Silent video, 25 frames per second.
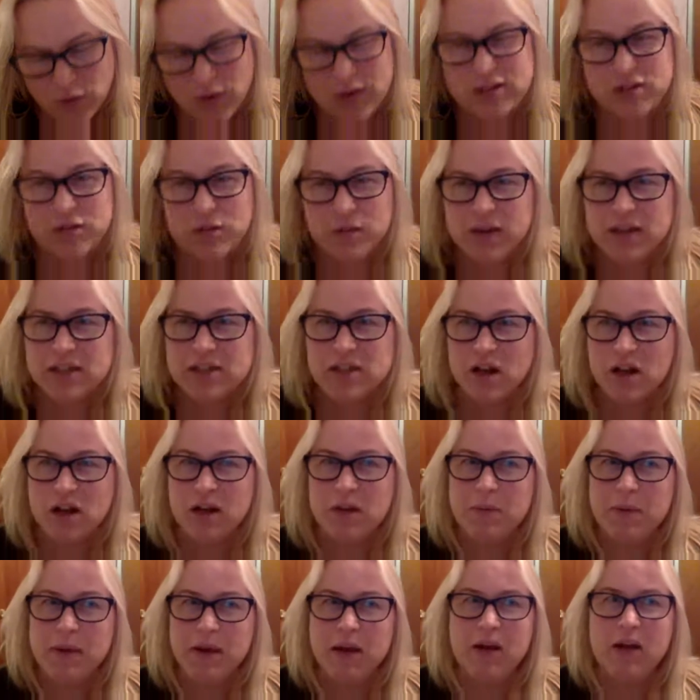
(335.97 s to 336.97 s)
I do want to talk
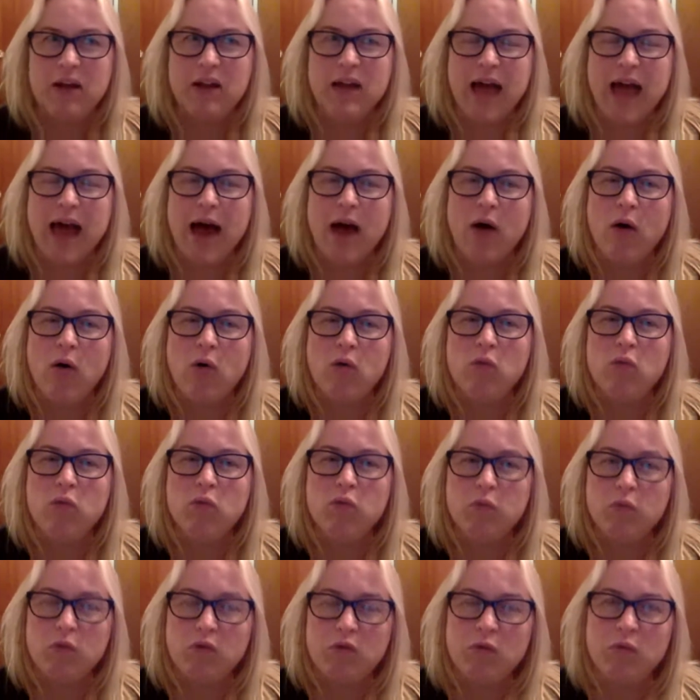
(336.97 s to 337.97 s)
about how
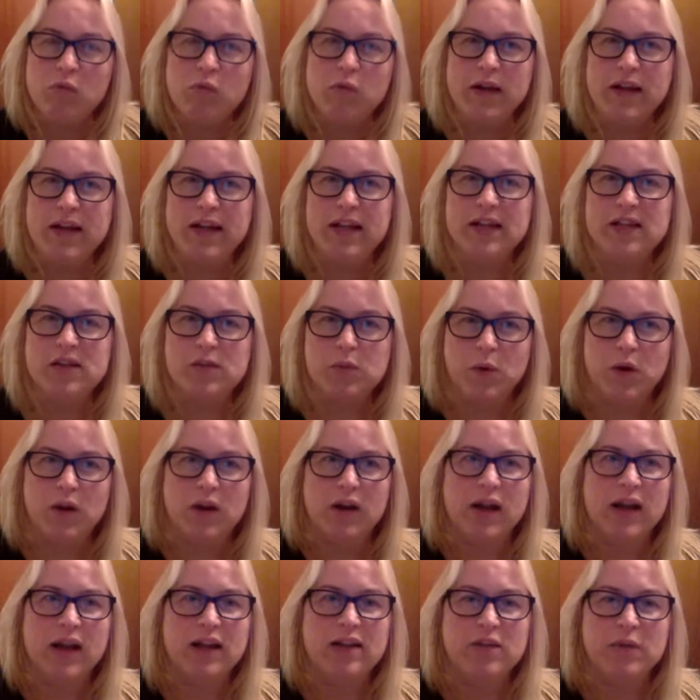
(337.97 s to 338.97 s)
readings
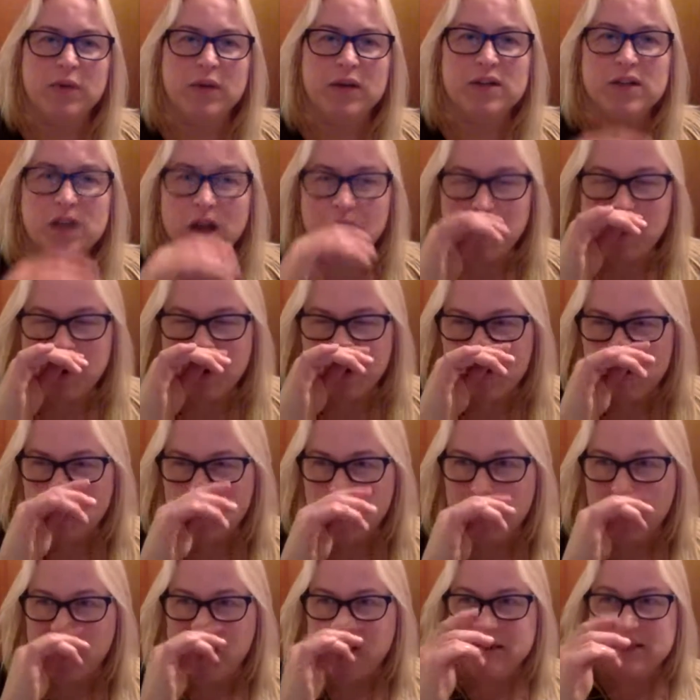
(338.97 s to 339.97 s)
work. I do want to talk about
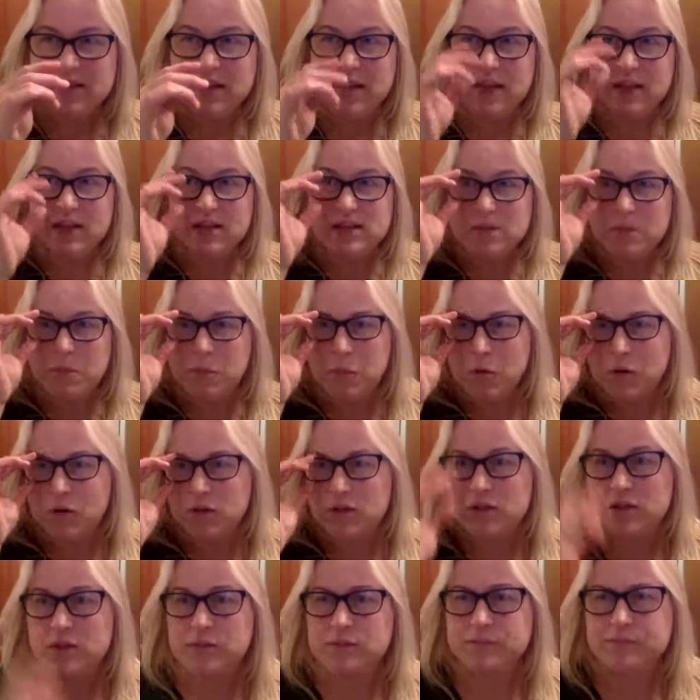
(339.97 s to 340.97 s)
group readings. I think it's
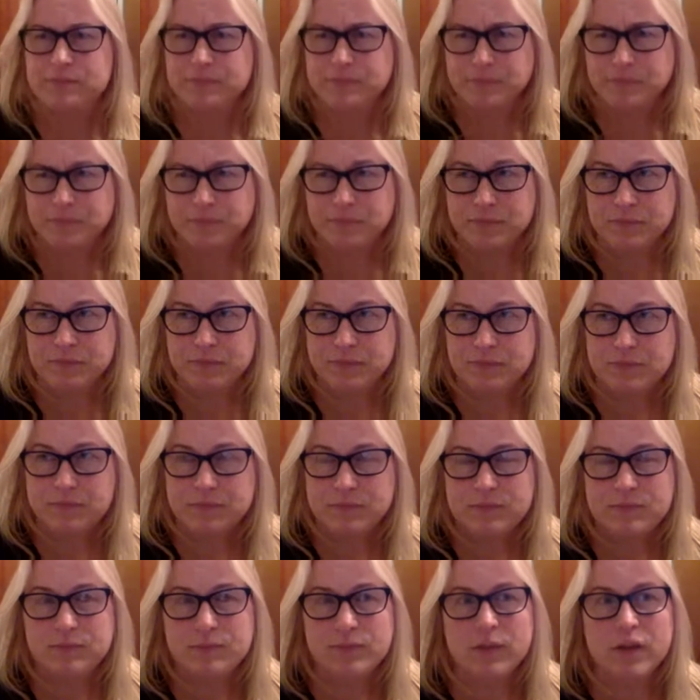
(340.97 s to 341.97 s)
important.
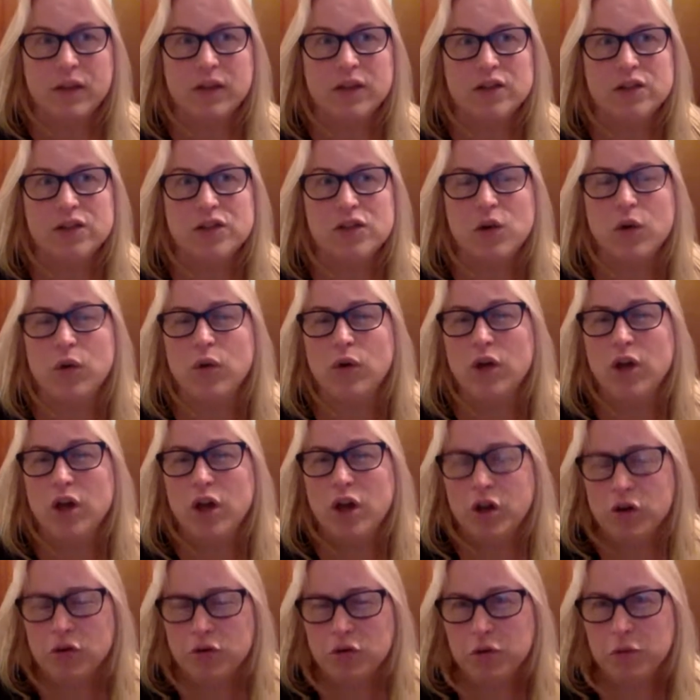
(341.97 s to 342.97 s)
So
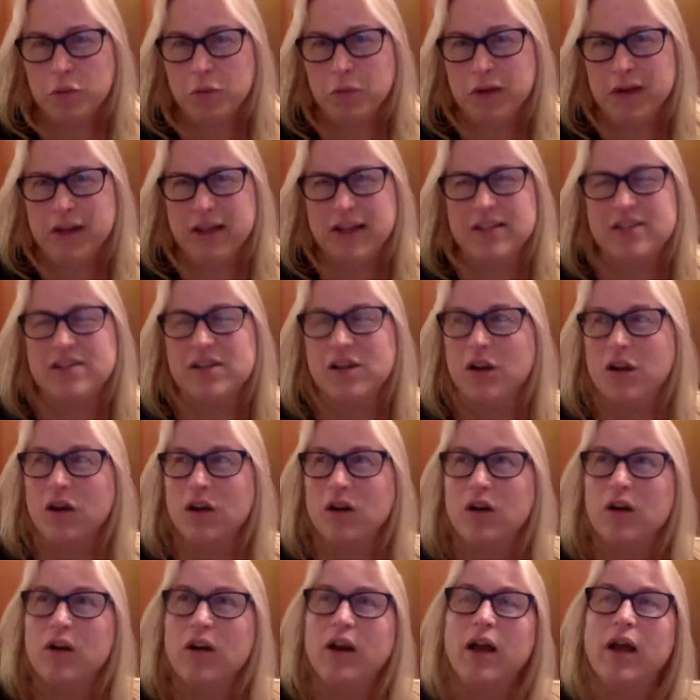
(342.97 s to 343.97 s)
group readings
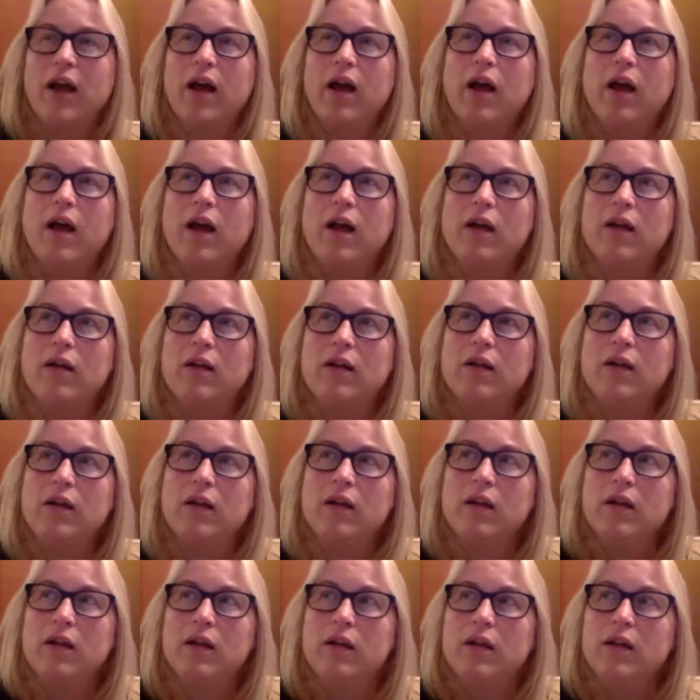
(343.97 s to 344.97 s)
are,
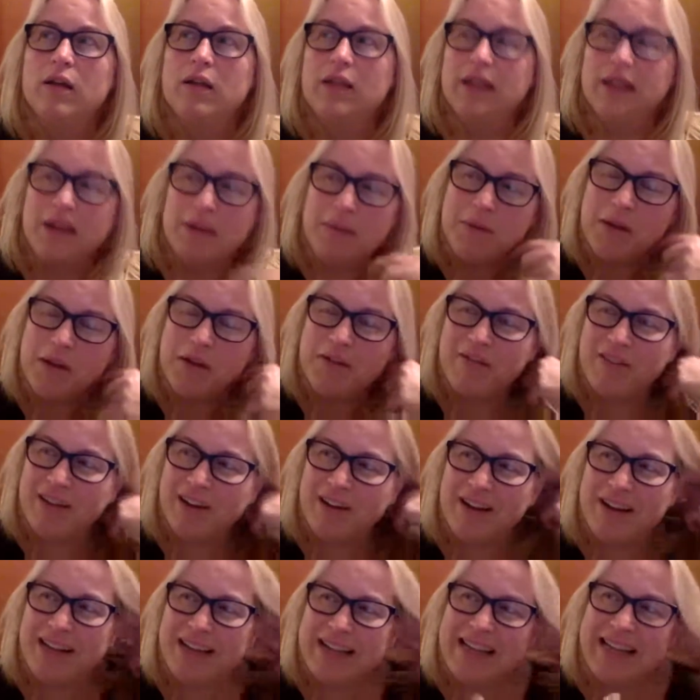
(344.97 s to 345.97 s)
they can be a
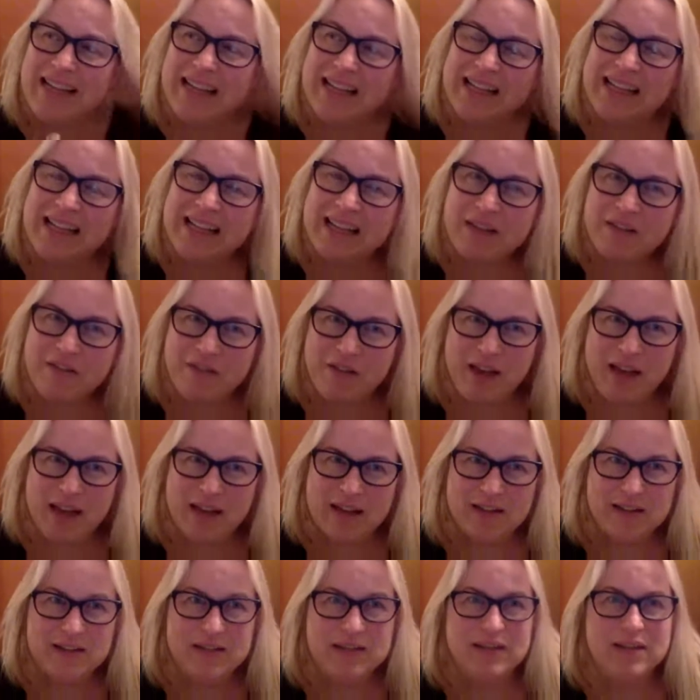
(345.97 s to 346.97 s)
very healing
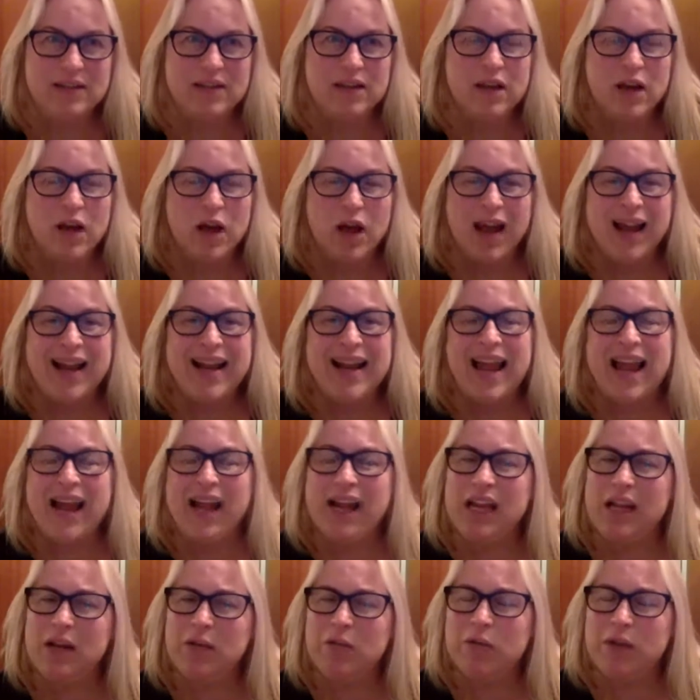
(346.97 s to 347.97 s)
event. And
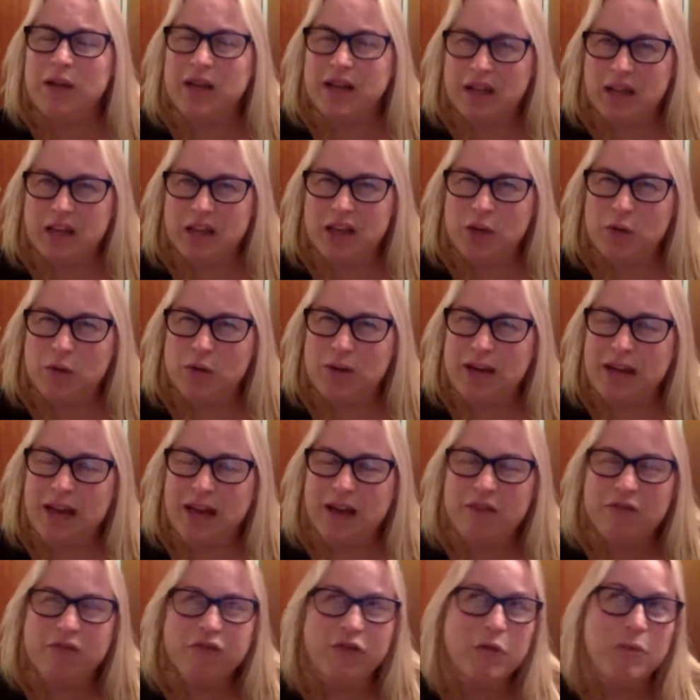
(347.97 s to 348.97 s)
any reading you
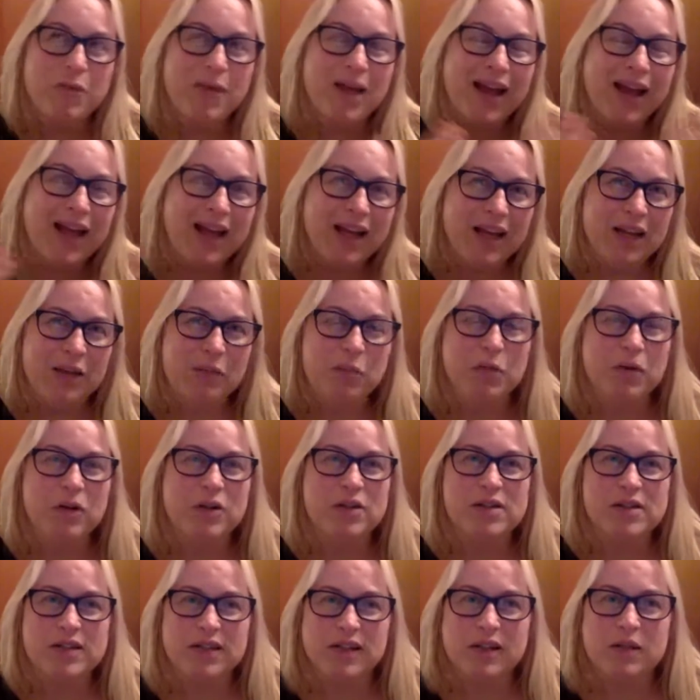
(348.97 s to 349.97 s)
get from any
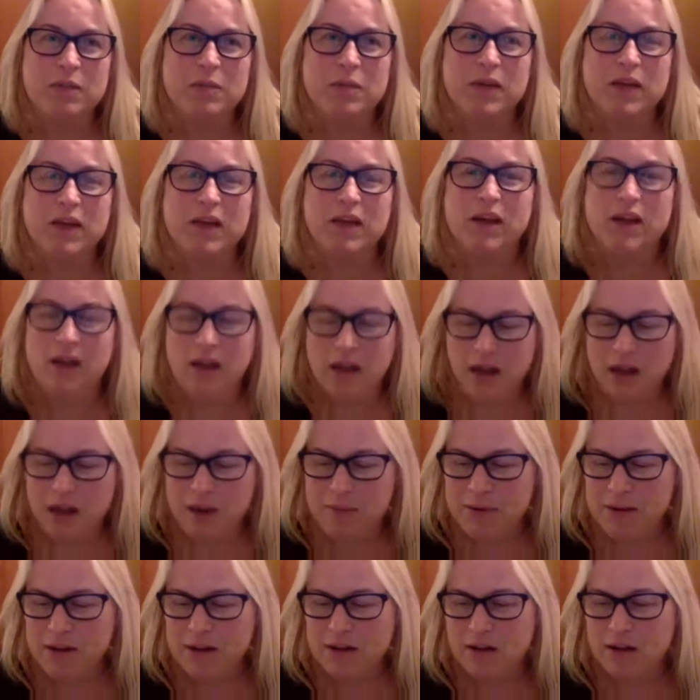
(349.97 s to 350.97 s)
person can be, I
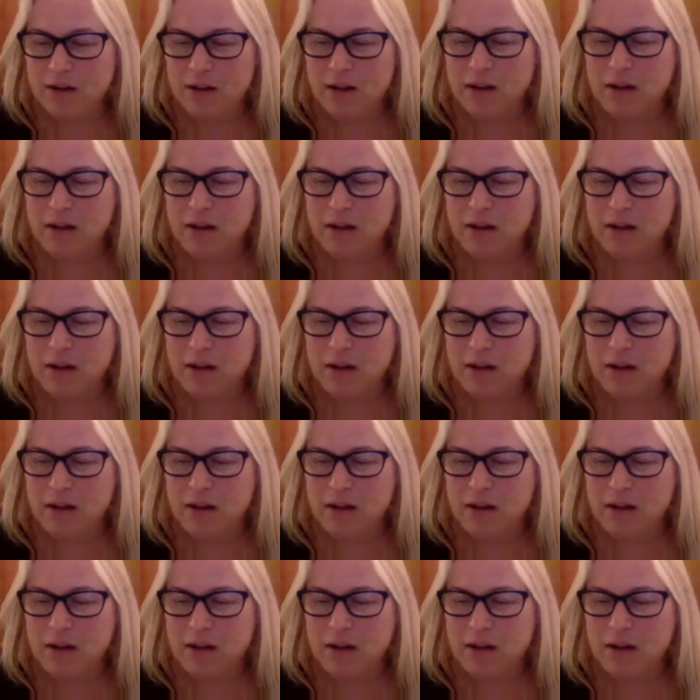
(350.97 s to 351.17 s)
mean,